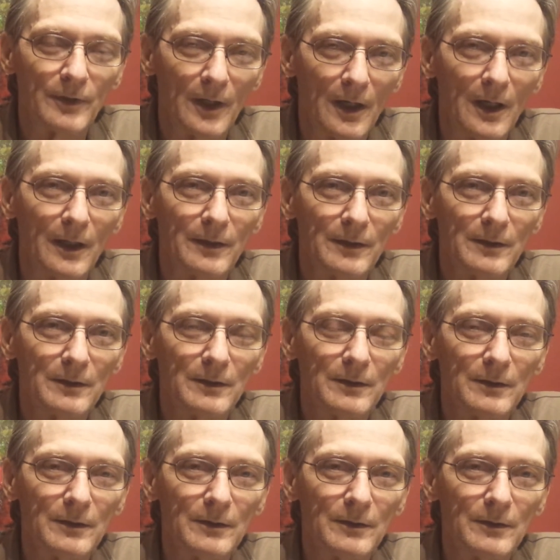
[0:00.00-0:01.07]
God,
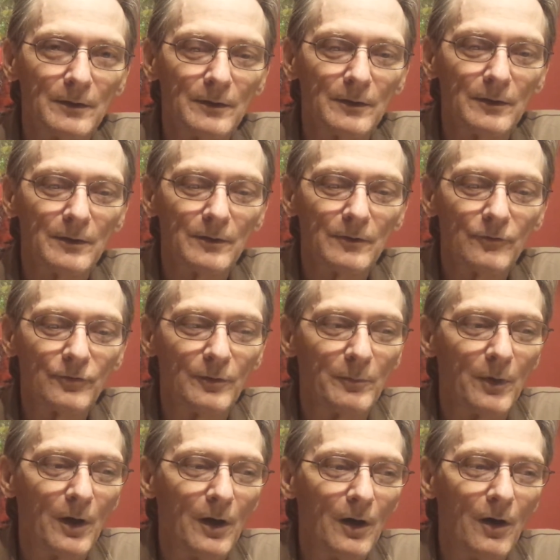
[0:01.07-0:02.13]

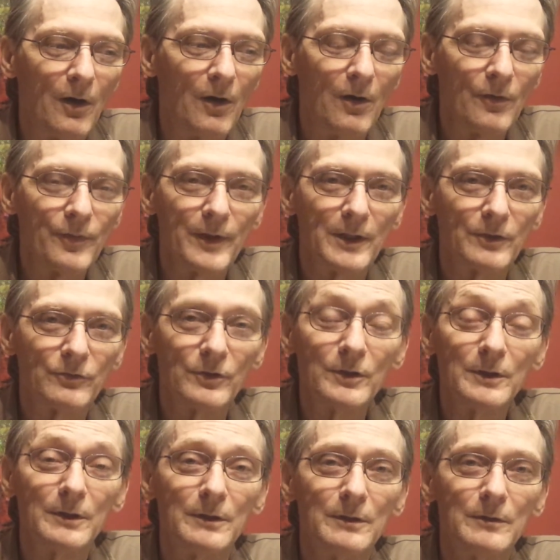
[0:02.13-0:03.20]
from all things
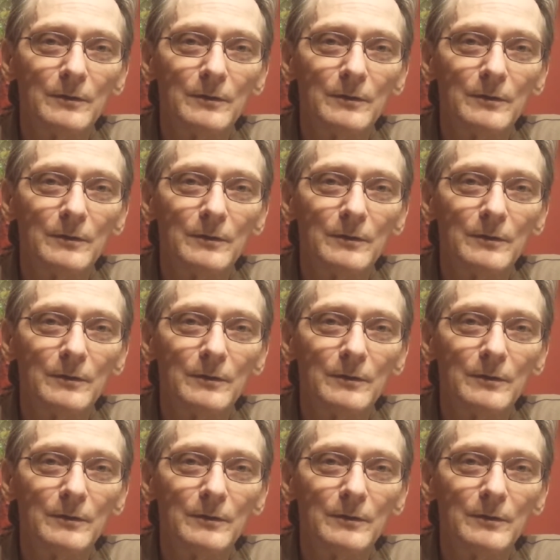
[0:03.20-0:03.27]
good.